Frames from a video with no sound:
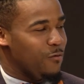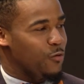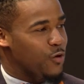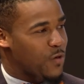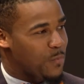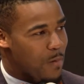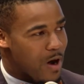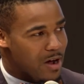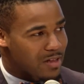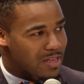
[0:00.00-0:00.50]

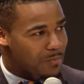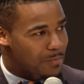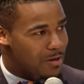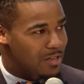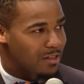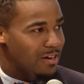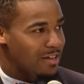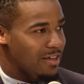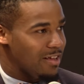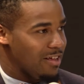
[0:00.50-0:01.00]

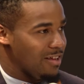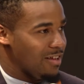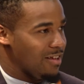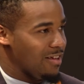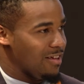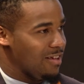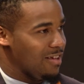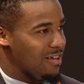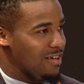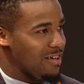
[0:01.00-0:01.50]
responsibility,
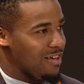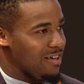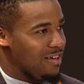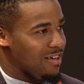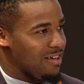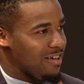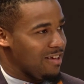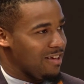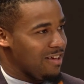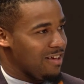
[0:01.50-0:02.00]

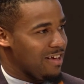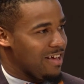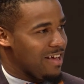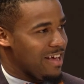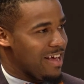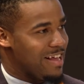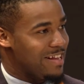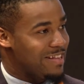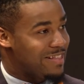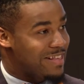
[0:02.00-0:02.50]

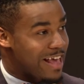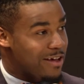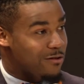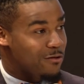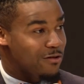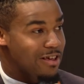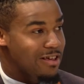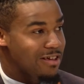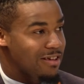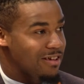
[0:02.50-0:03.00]

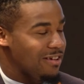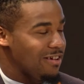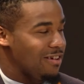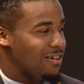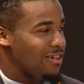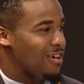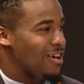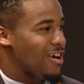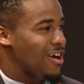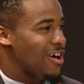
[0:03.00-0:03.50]
integrity,
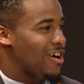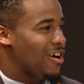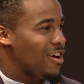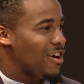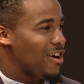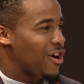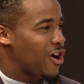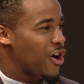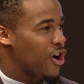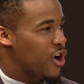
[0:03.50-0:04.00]

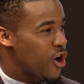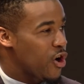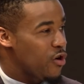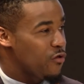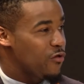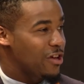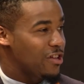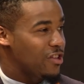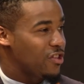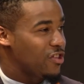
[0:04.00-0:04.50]

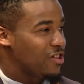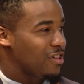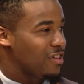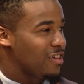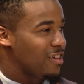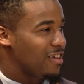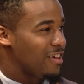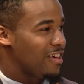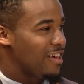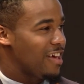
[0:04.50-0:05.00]
courage,
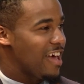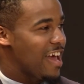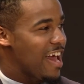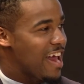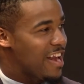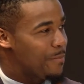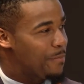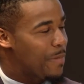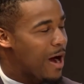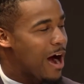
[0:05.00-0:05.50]

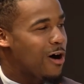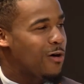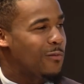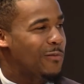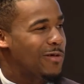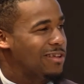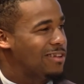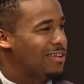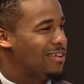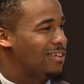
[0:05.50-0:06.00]
and
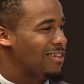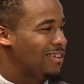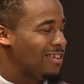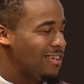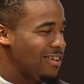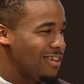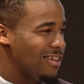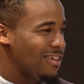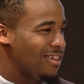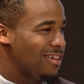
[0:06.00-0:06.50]
empowerment.
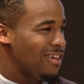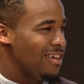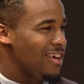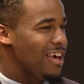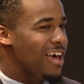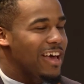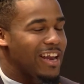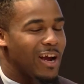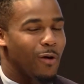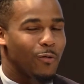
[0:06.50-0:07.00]

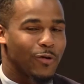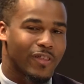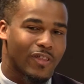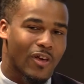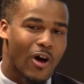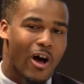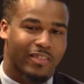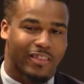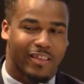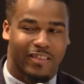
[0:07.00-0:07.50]
And I was
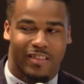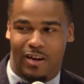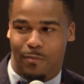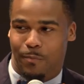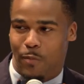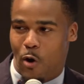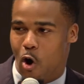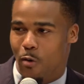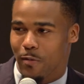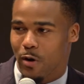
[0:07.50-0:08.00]
taught this in a
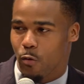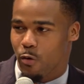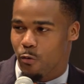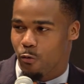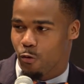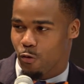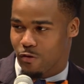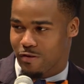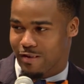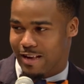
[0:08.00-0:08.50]
poem that we
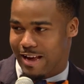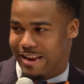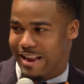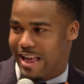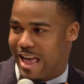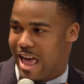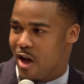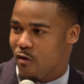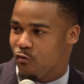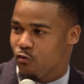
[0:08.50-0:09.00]
would recite
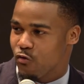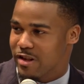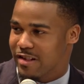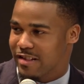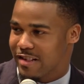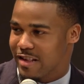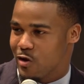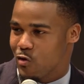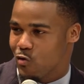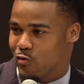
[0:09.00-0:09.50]
every
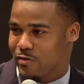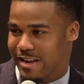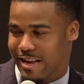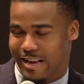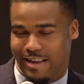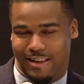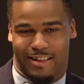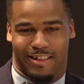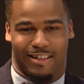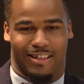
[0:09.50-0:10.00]
single
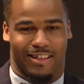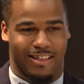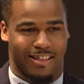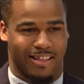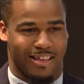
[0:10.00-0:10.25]
day.